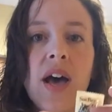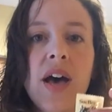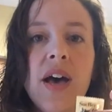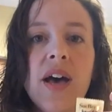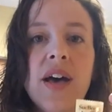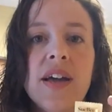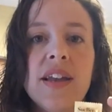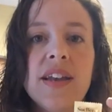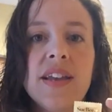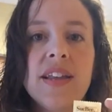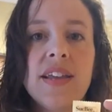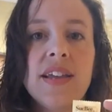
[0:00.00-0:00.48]

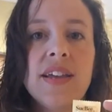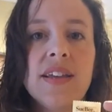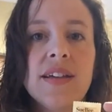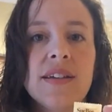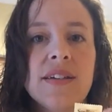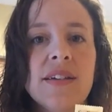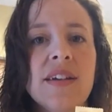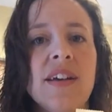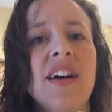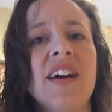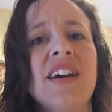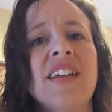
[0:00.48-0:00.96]
honey.
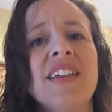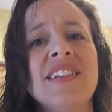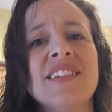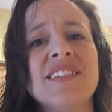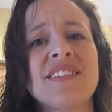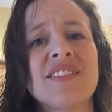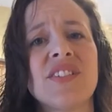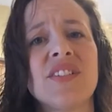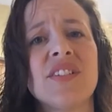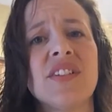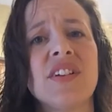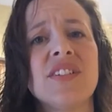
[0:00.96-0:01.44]

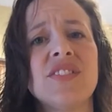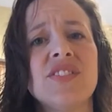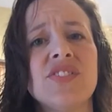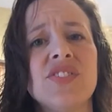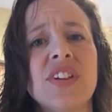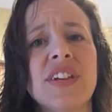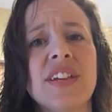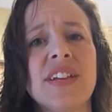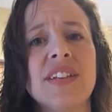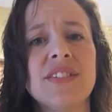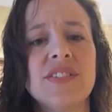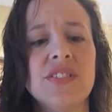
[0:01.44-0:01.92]
Honey's good on
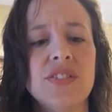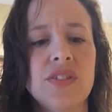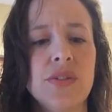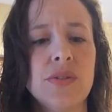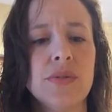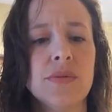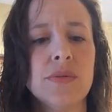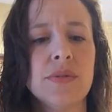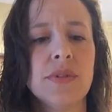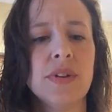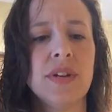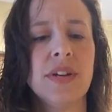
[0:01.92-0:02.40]
chicken
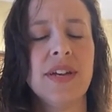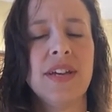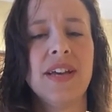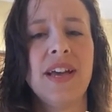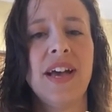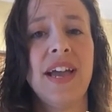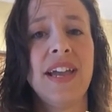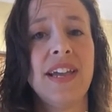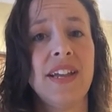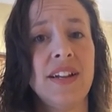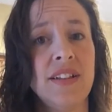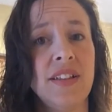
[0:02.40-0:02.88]
too.
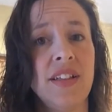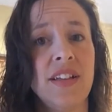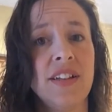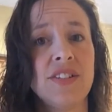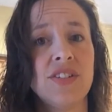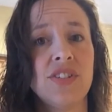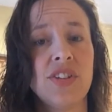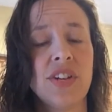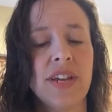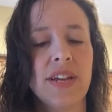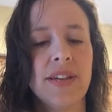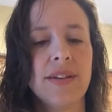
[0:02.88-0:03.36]
I eat a lot
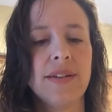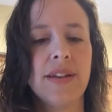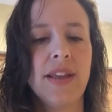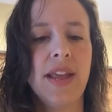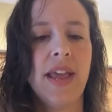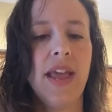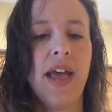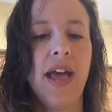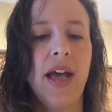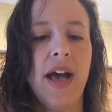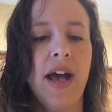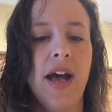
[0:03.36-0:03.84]
of chicken.
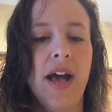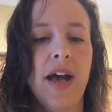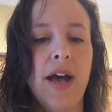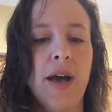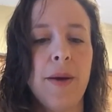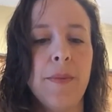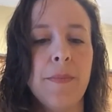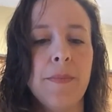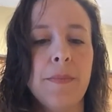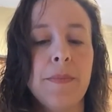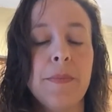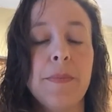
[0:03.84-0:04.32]

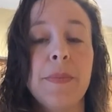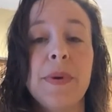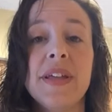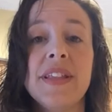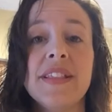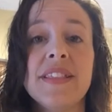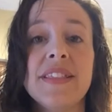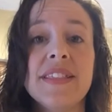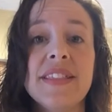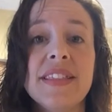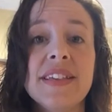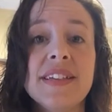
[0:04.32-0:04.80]

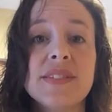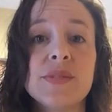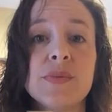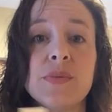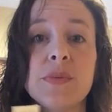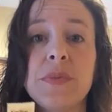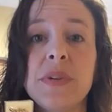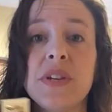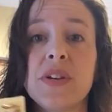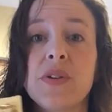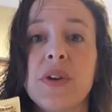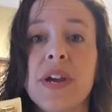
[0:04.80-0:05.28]
But this
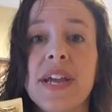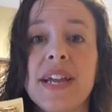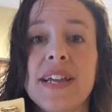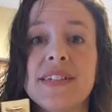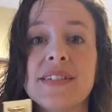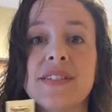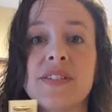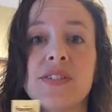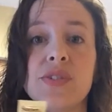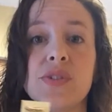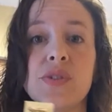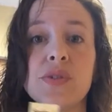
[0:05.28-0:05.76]
would be
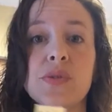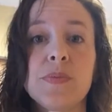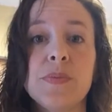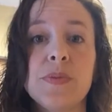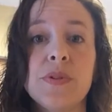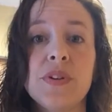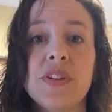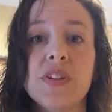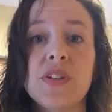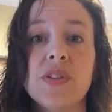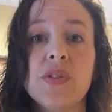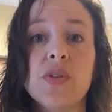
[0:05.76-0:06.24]
great to
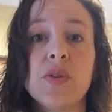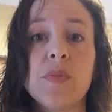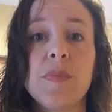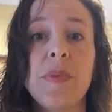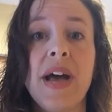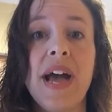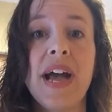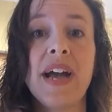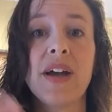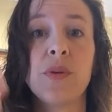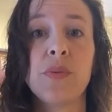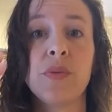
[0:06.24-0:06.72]
put in a little
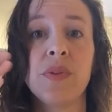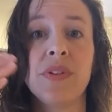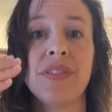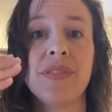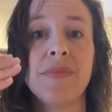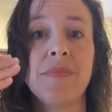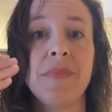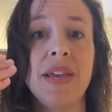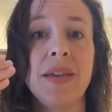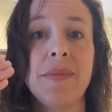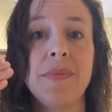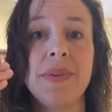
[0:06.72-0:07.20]
pack with
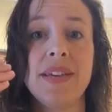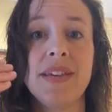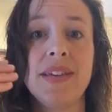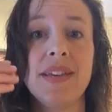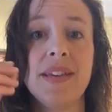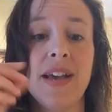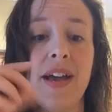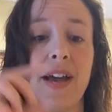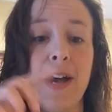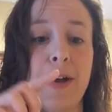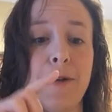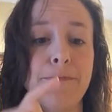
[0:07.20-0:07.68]

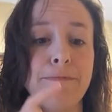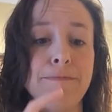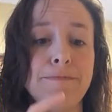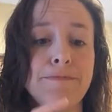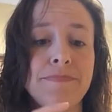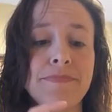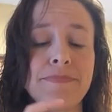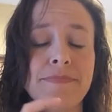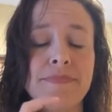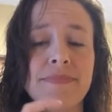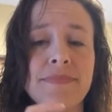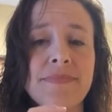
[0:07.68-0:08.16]
maybe
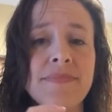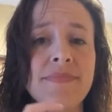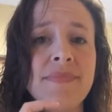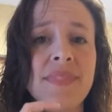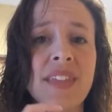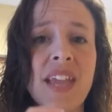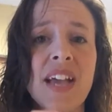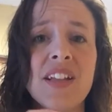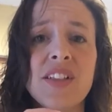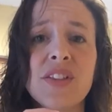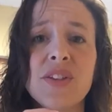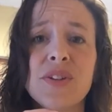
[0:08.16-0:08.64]

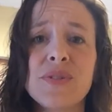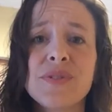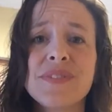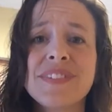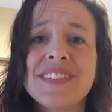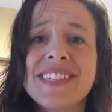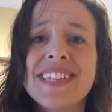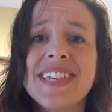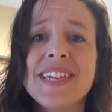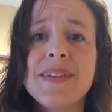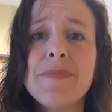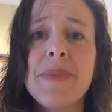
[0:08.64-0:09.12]
a little
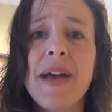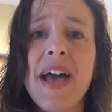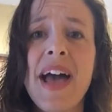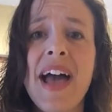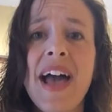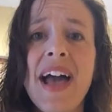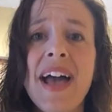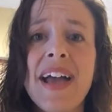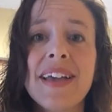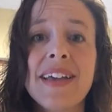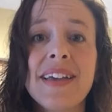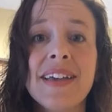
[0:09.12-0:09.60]
tea
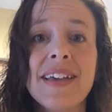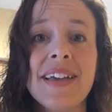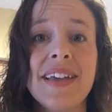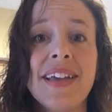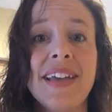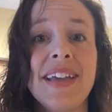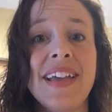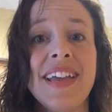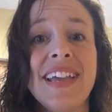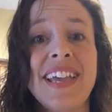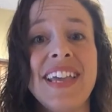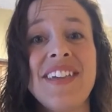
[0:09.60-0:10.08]
bag.
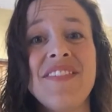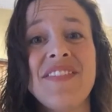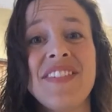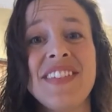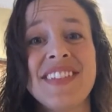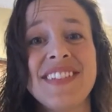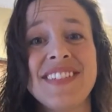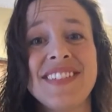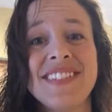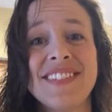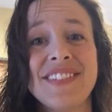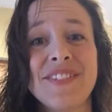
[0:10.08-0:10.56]
Even
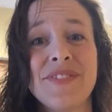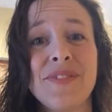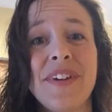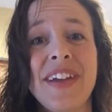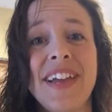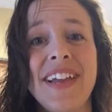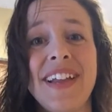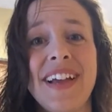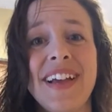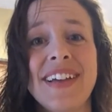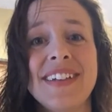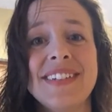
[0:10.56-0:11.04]
this is a
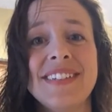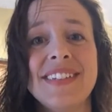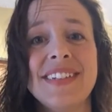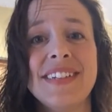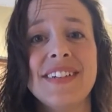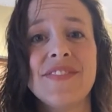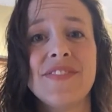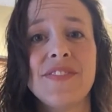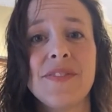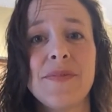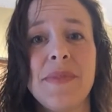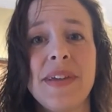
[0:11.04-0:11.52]
great
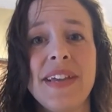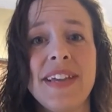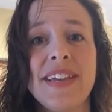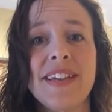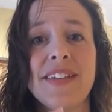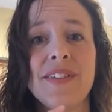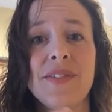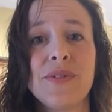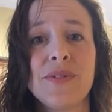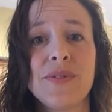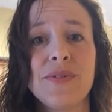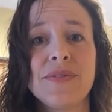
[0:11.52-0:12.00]
idea for
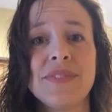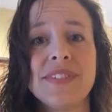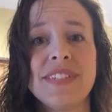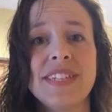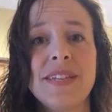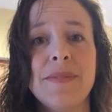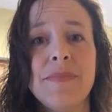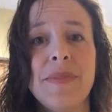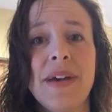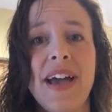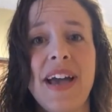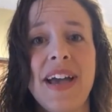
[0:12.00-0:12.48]
making a little
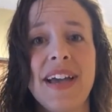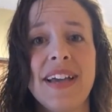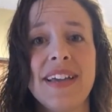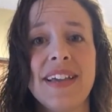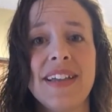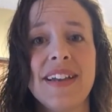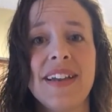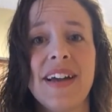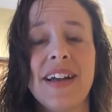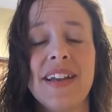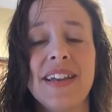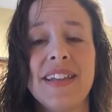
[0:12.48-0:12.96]
tea bag
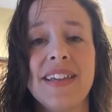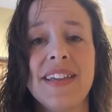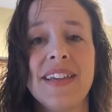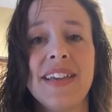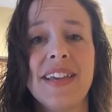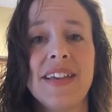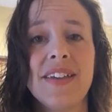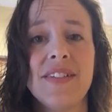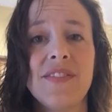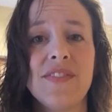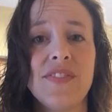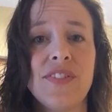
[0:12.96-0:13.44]
and honey
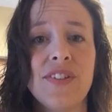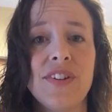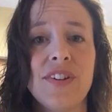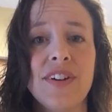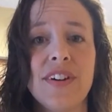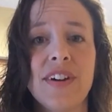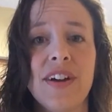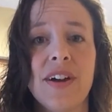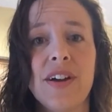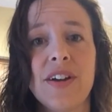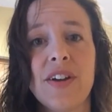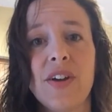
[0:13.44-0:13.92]
kit
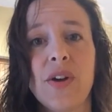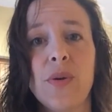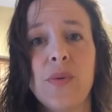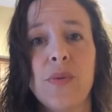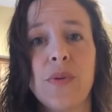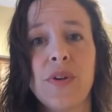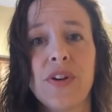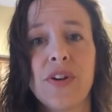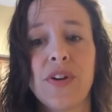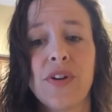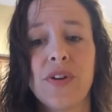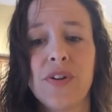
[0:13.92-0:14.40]
for a
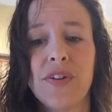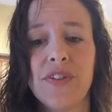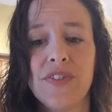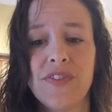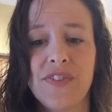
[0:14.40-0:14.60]
coworker or